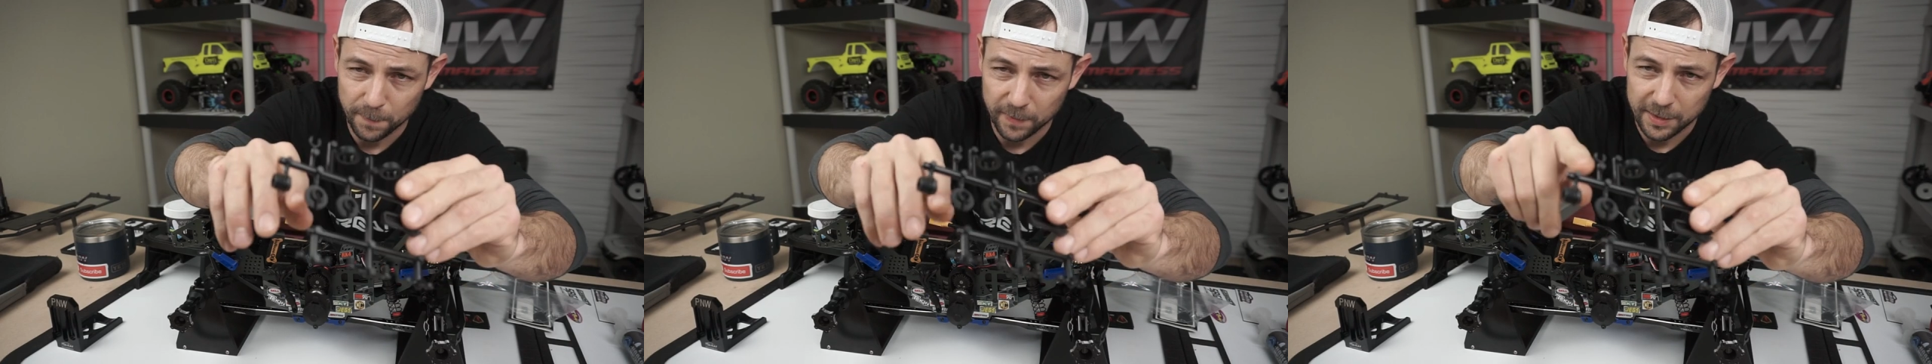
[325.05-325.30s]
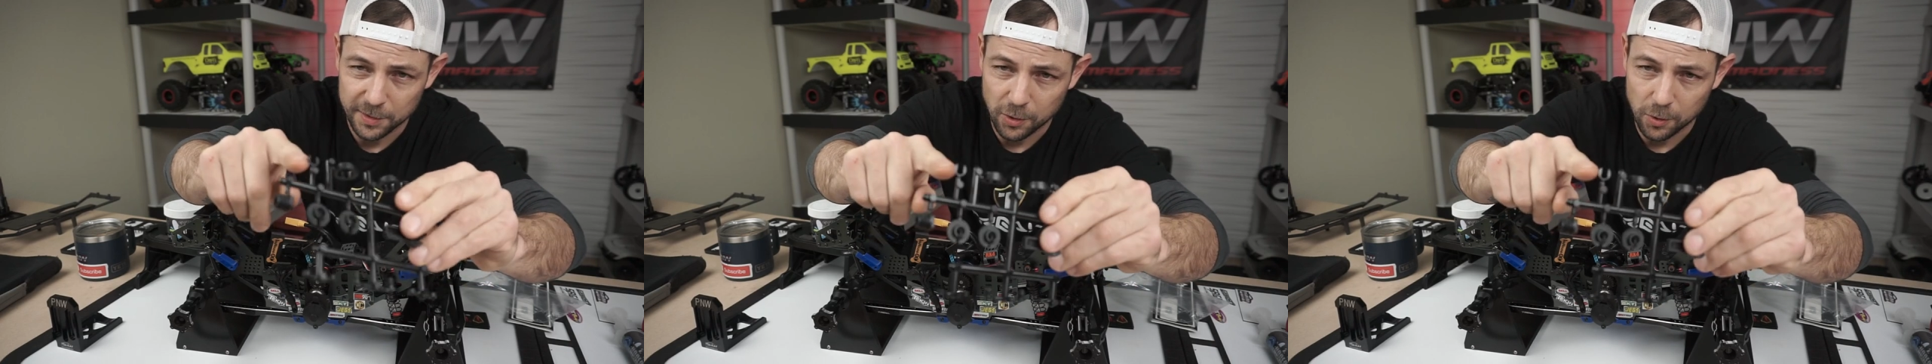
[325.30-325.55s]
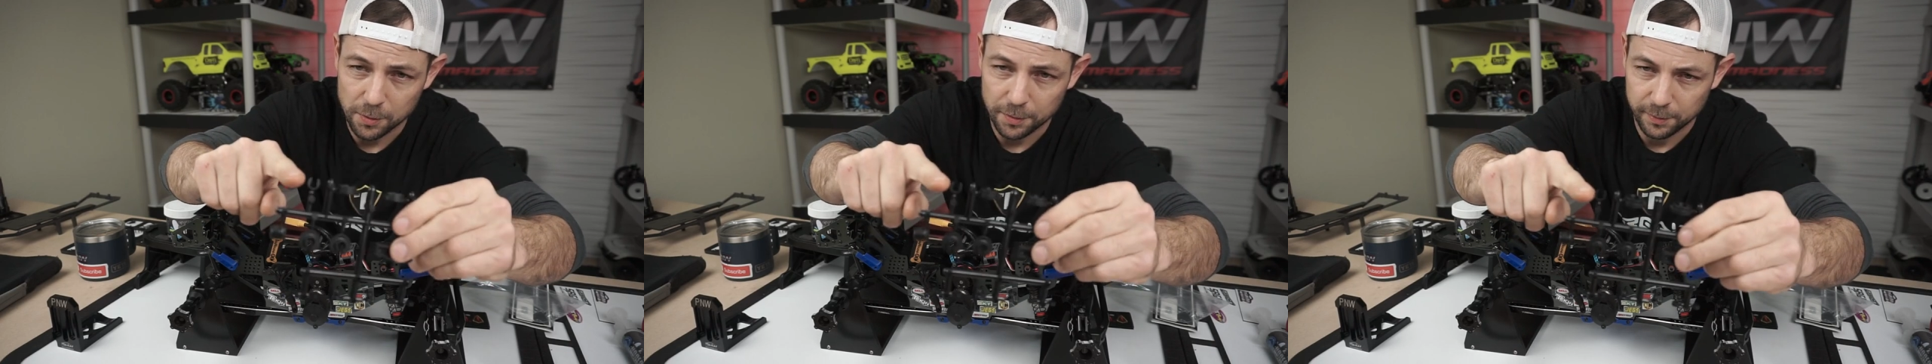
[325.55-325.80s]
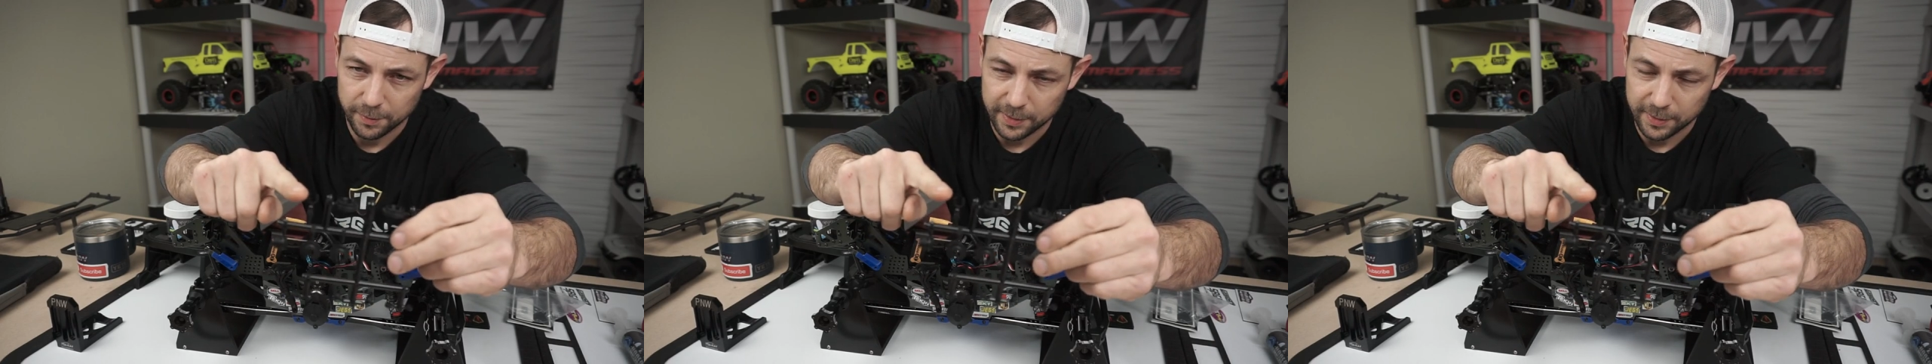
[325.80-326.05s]
That's
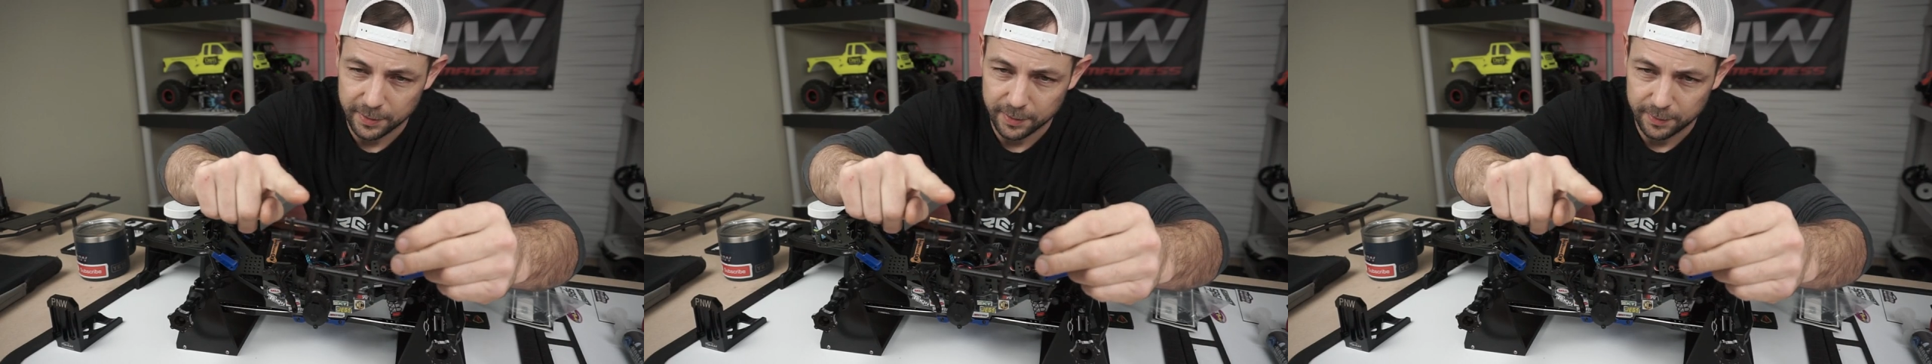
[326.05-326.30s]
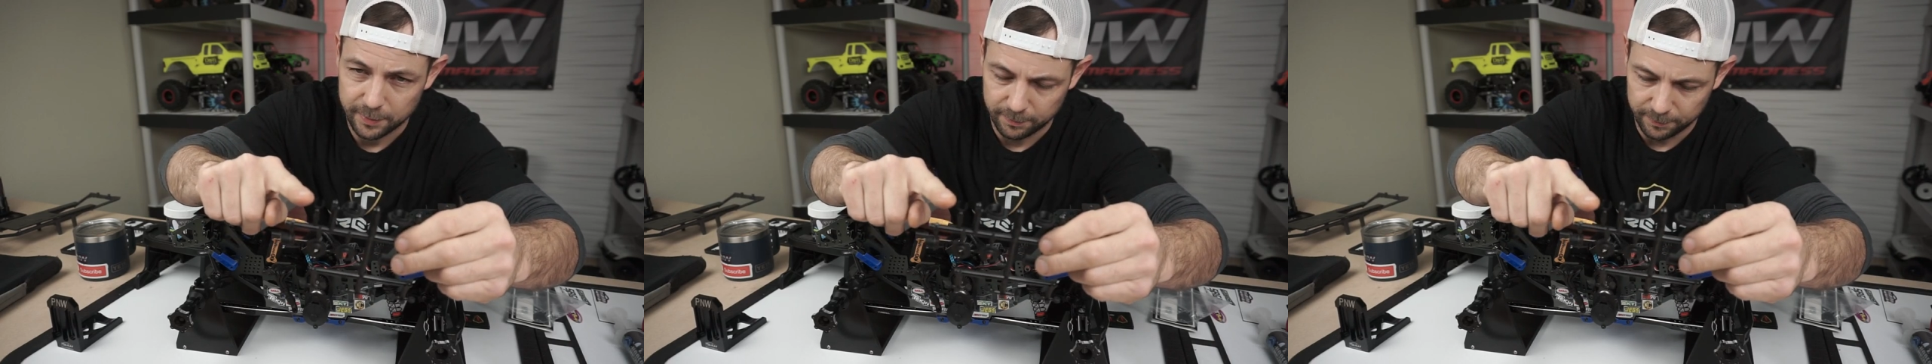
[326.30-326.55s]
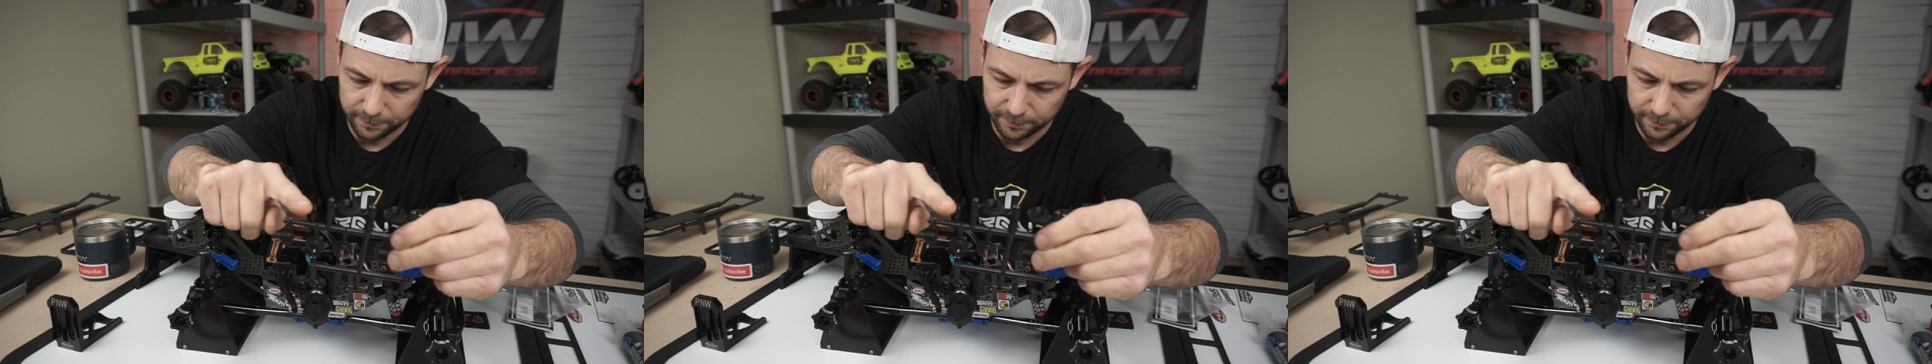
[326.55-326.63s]
called the